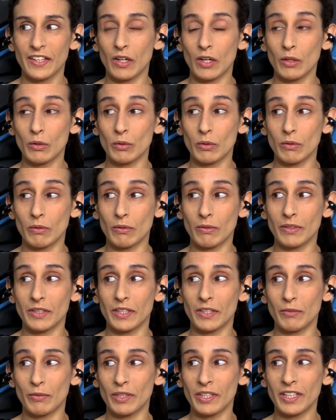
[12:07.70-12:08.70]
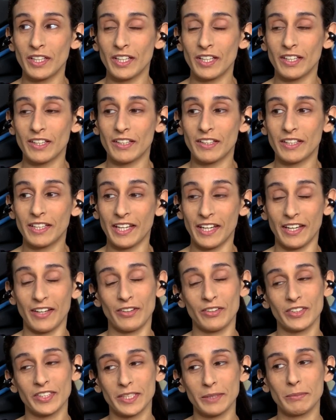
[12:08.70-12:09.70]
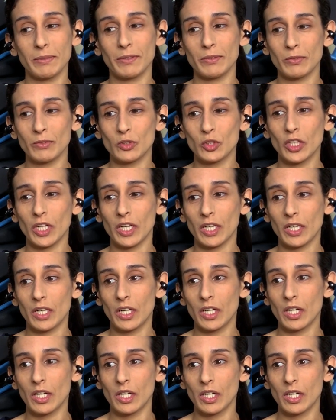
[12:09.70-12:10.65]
Oh, he really cares about Chuck?